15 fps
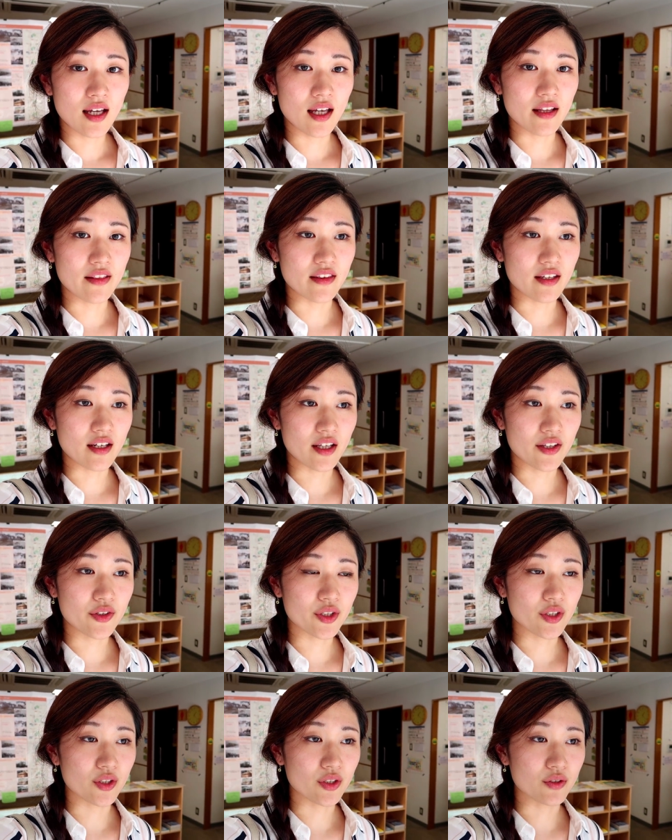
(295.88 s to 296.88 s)
and the
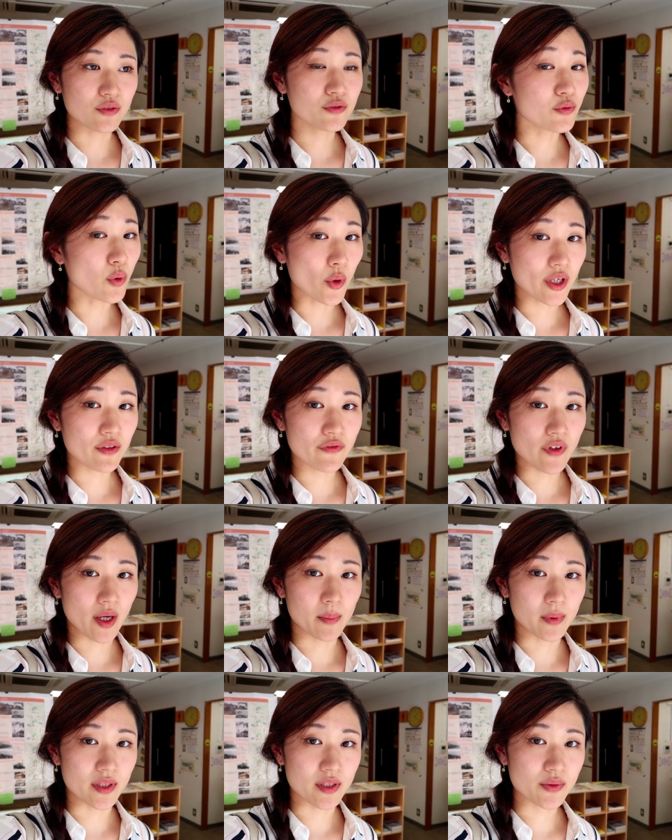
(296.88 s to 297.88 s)
other foreign
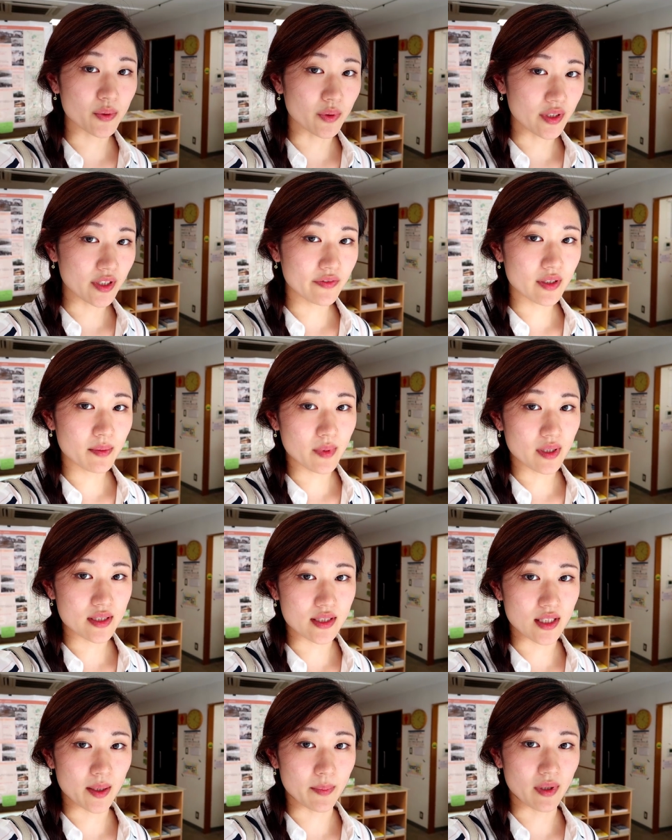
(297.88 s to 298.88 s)
families who live in
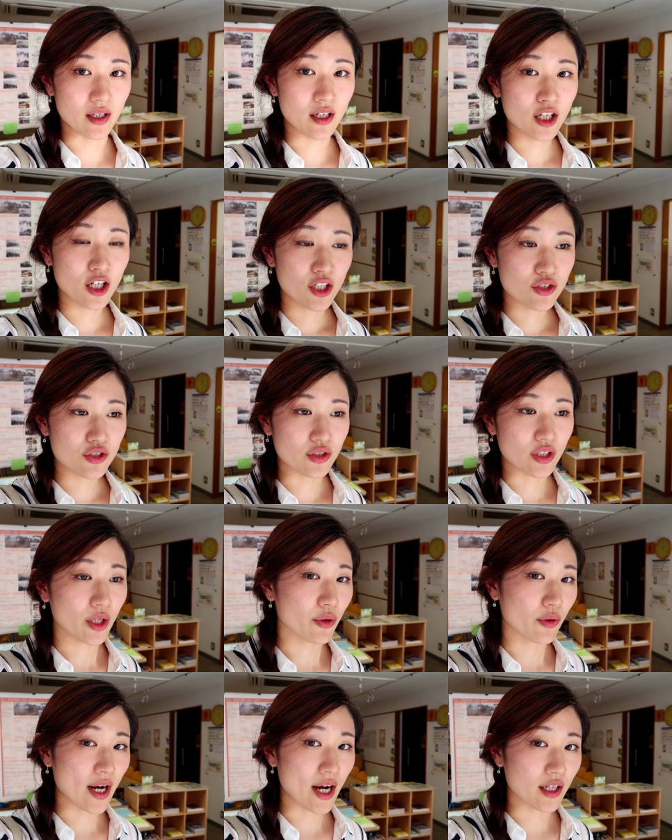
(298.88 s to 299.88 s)
Matsuyama to
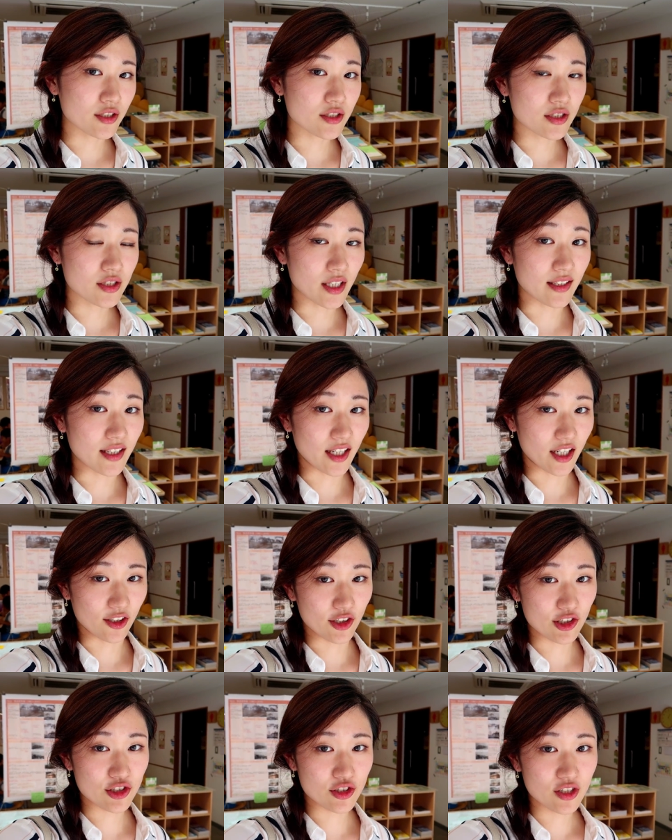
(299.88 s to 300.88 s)
interact in
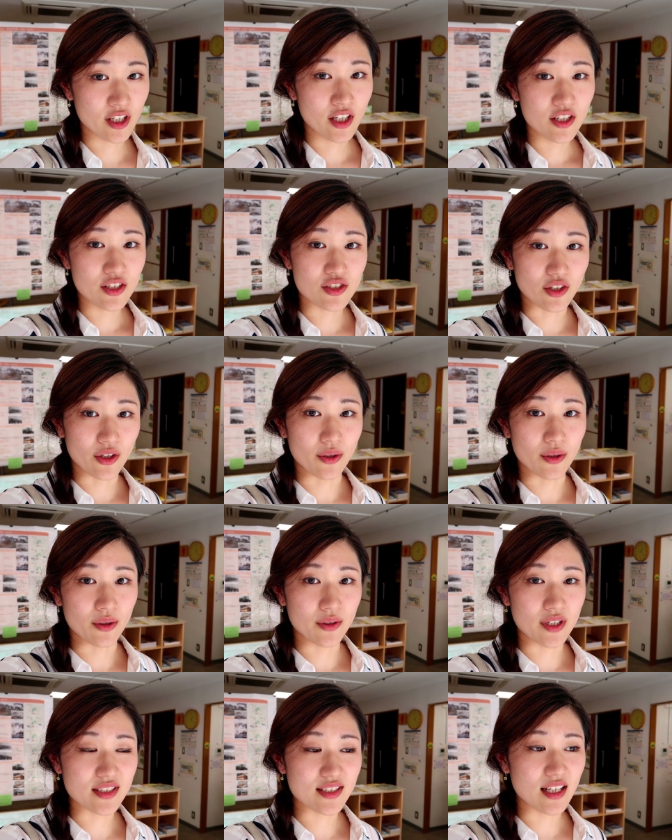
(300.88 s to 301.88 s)
English.
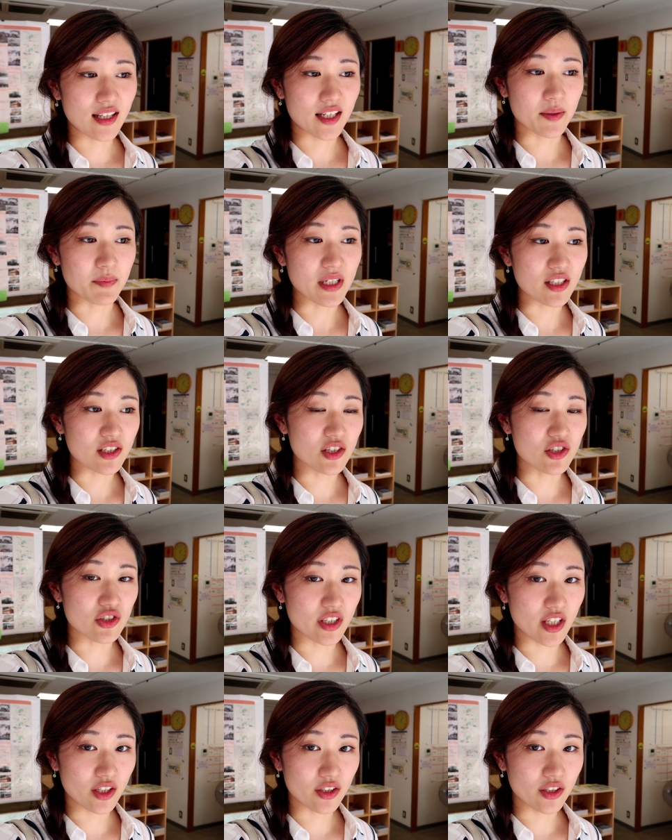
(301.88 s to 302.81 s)
So it's not like me teaching